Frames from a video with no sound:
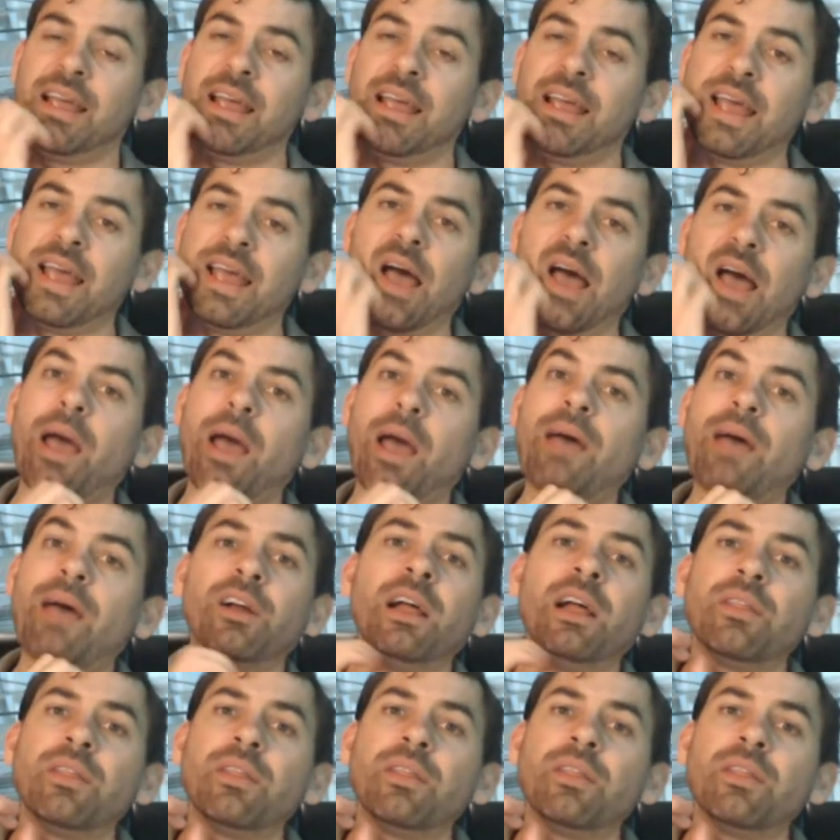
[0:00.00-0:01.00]

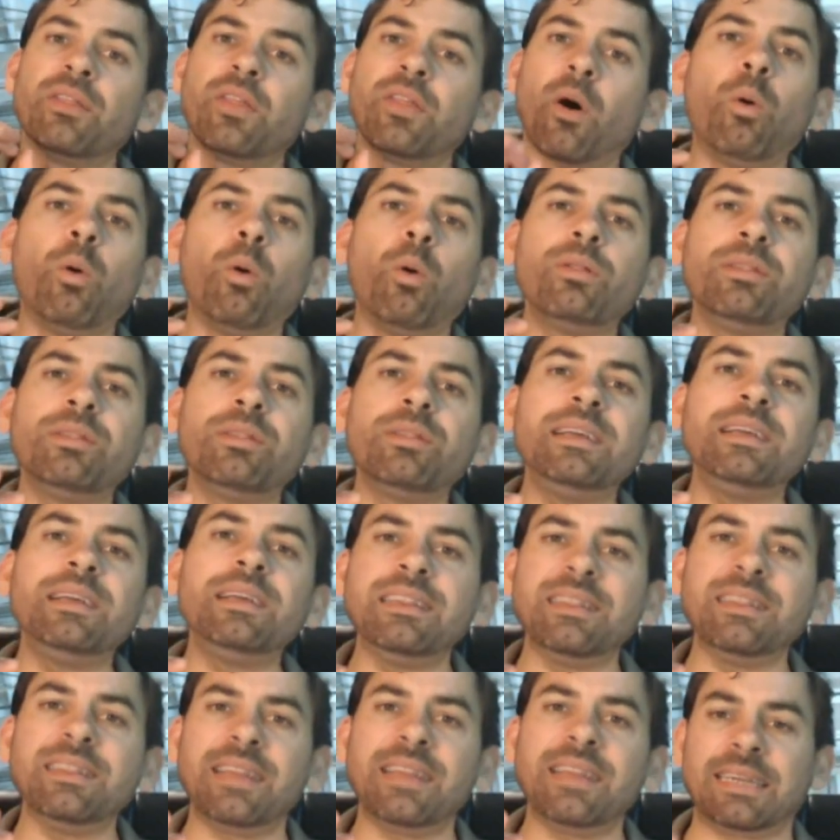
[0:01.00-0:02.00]
However, the only thing
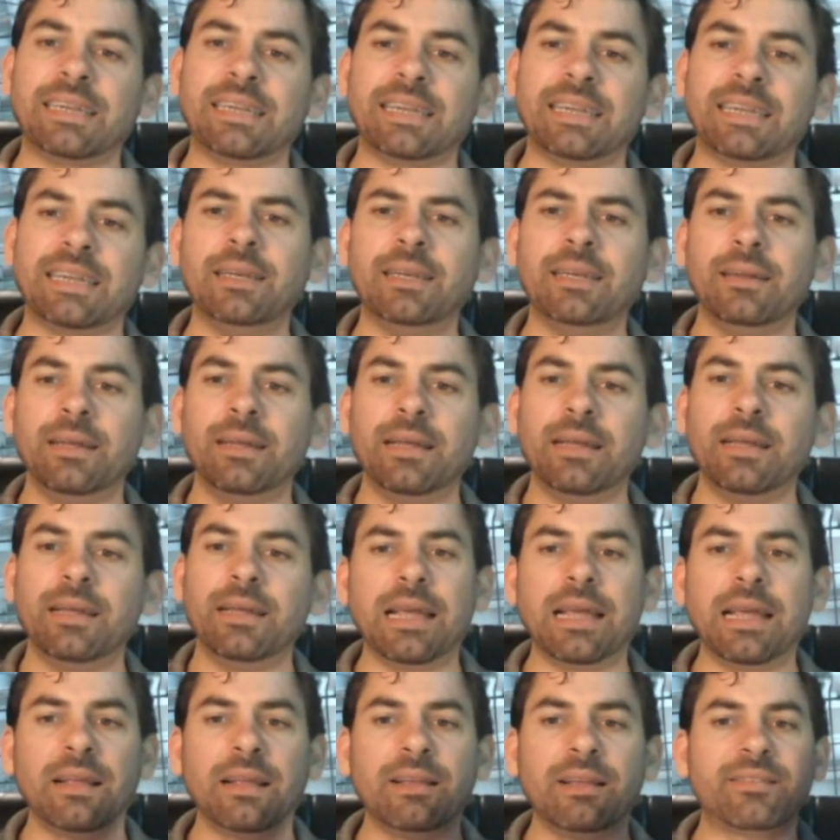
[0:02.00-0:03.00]
they need
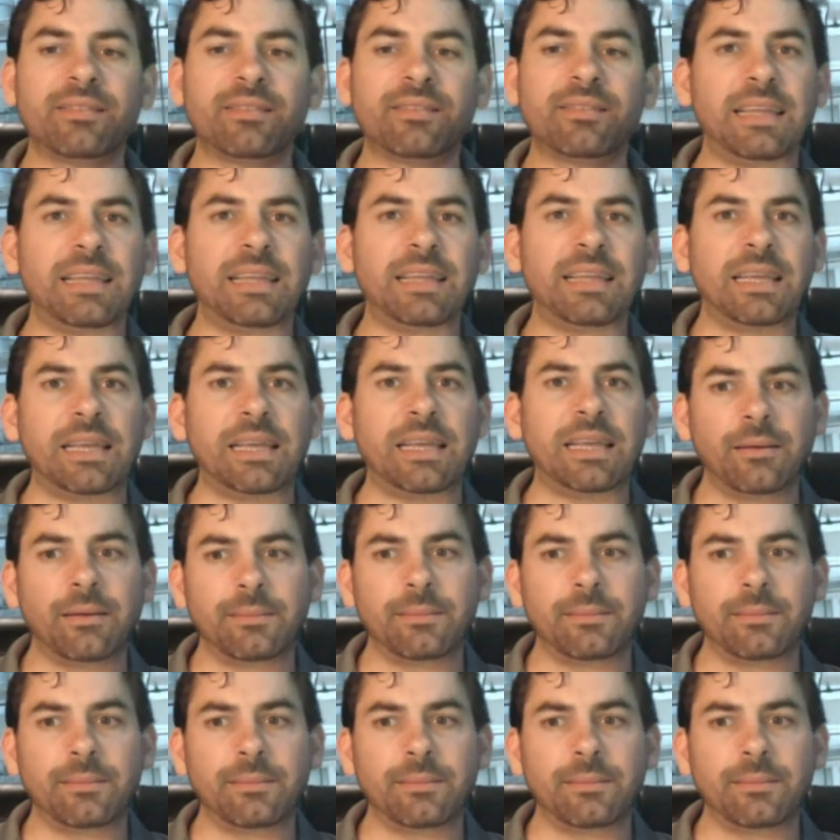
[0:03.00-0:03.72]
is the